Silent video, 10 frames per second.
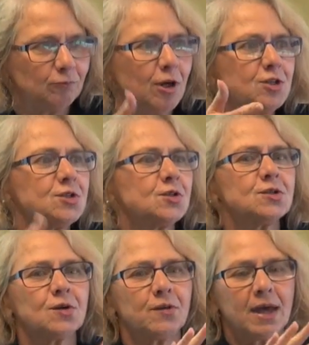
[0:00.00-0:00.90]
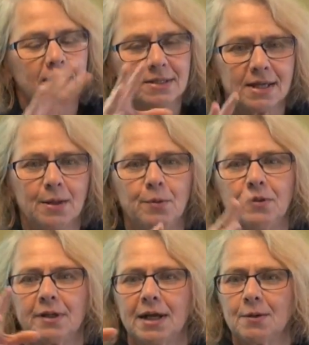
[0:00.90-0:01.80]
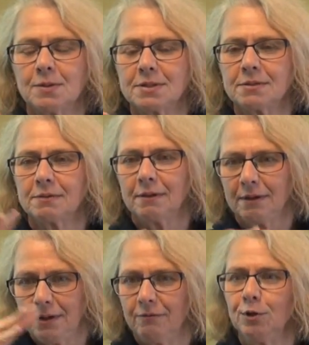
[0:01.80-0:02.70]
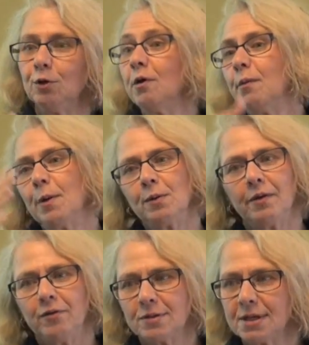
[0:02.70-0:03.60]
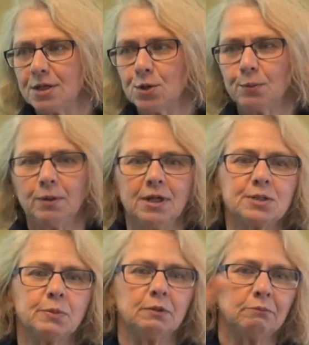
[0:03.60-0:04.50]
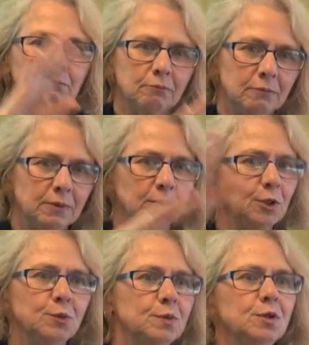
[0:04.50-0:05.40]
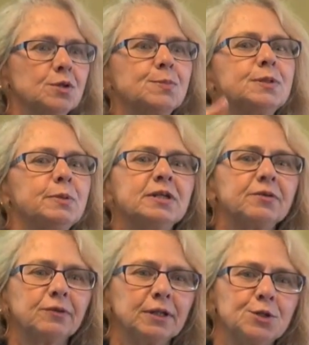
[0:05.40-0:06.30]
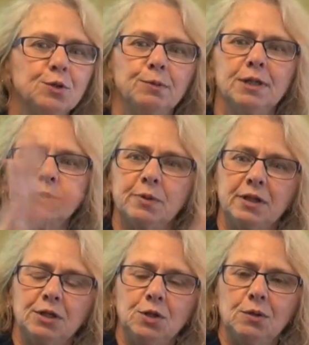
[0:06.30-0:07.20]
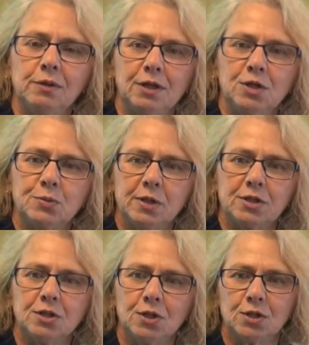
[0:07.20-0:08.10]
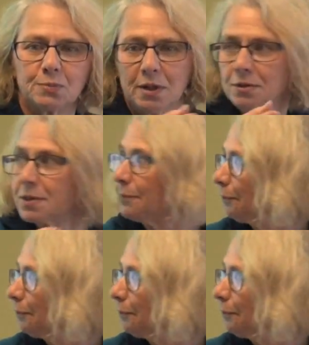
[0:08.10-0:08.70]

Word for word: registers are that example that I was giving you about if you say to a policeman, you, you speak differently to a policeman than you, than you speak to your spouse.